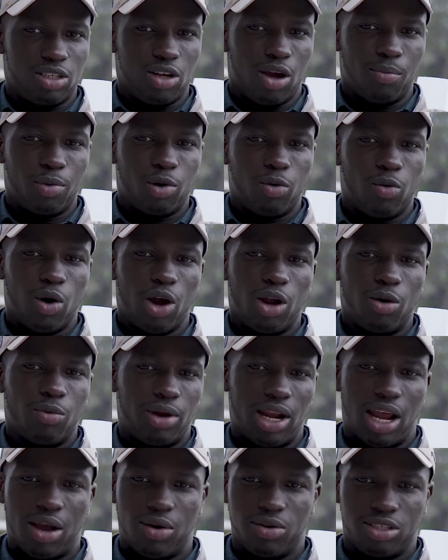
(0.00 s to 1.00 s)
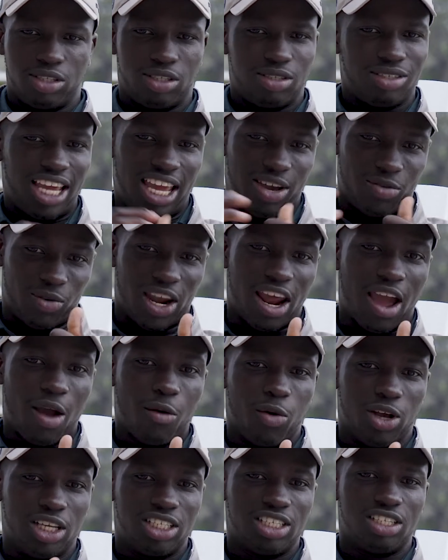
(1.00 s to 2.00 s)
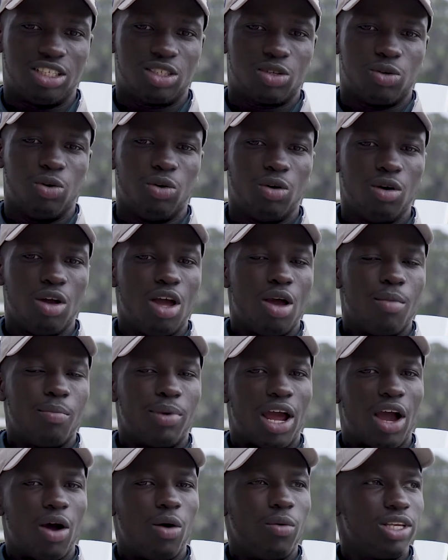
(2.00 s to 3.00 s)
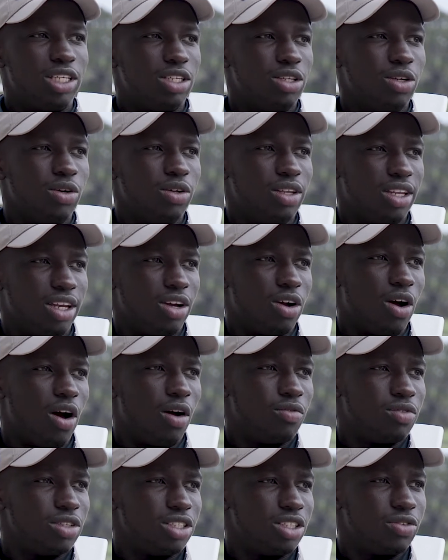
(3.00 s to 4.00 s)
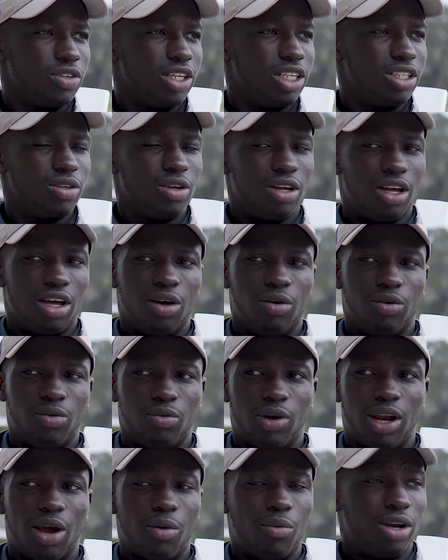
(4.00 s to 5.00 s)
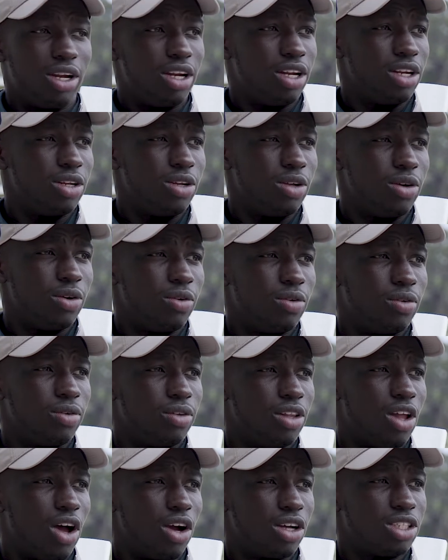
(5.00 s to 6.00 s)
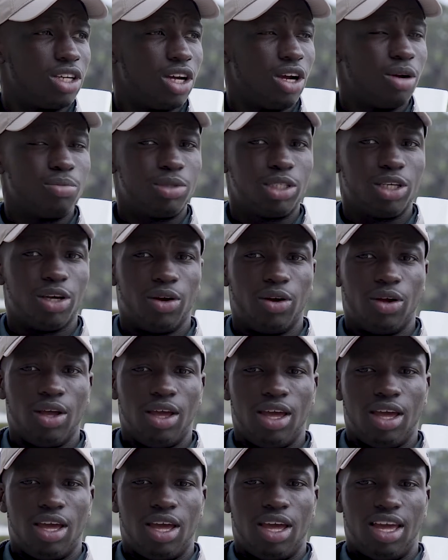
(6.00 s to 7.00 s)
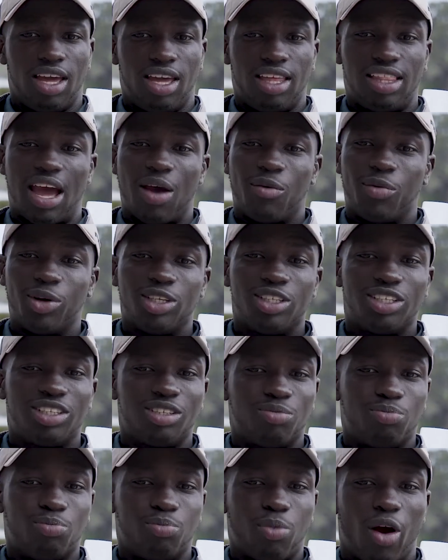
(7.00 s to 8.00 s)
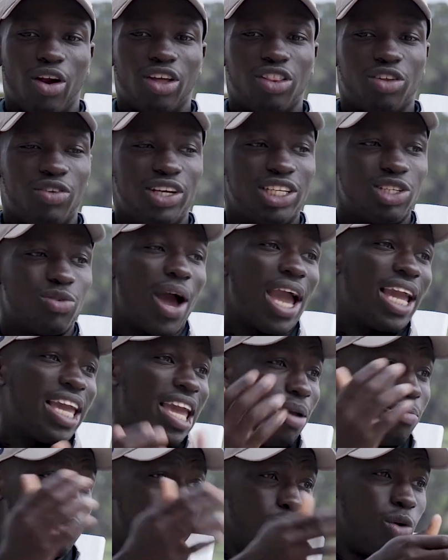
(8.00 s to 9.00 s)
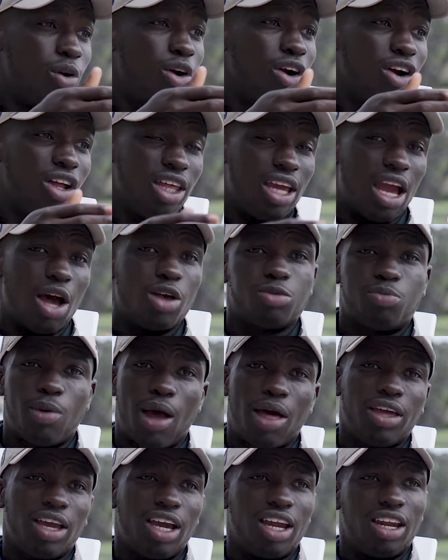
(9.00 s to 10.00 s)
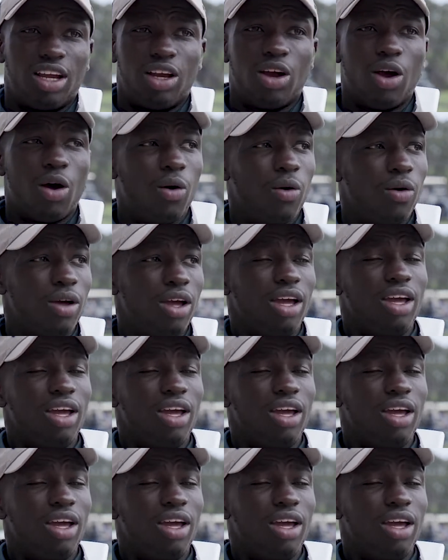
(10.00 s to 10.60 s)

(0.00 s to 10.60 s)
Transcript: number one when I was in school, but I always knew that golf was what I wanted to do long term. So that was part of the reason why I came so early. I was probably going to go